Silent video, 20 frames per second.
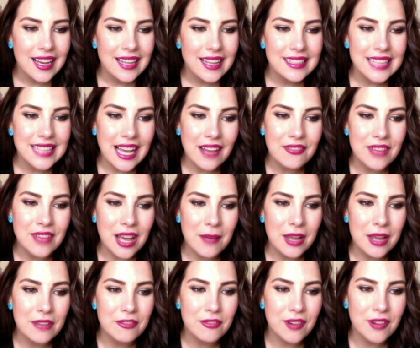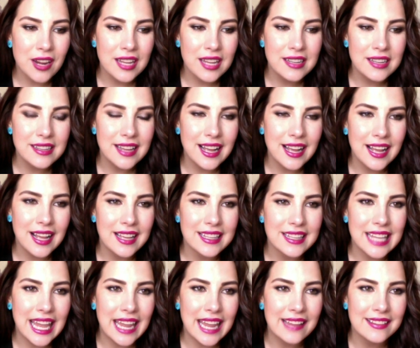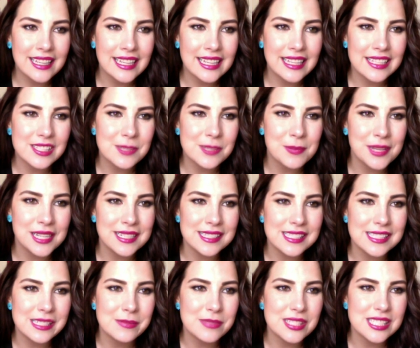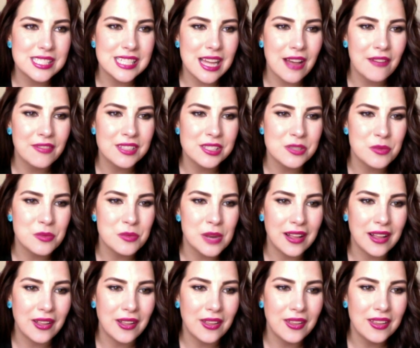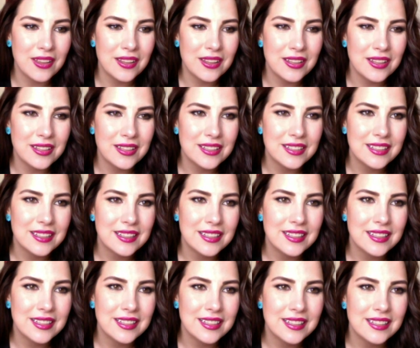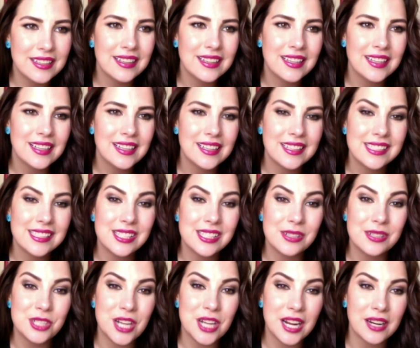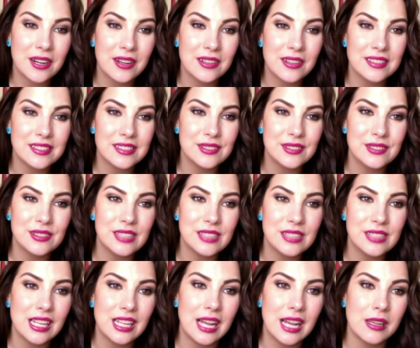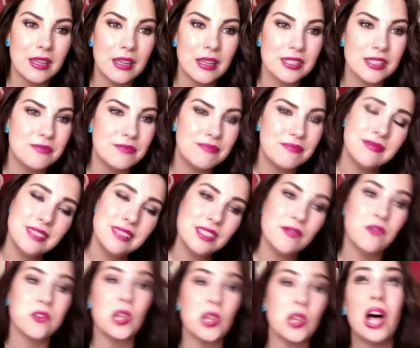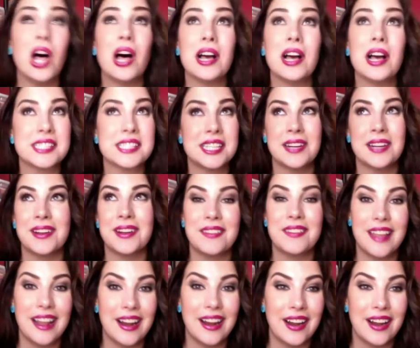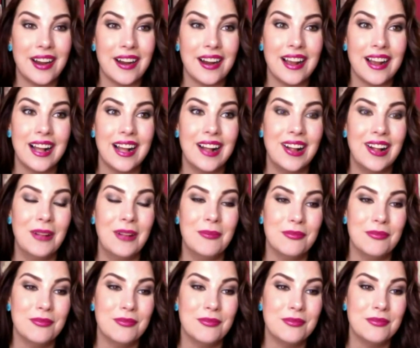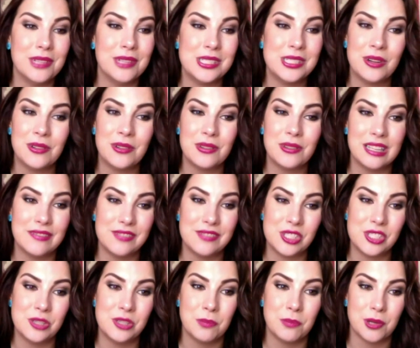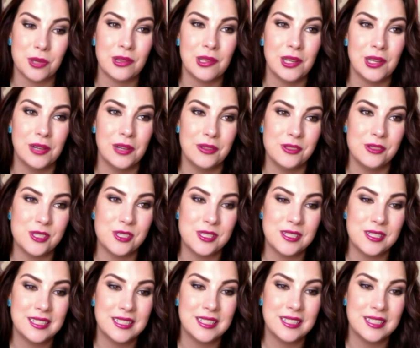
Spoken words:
Yeah, I've got my friend Kaylee has been in some stuff as well. So check vlogs here and there. We don't live super close.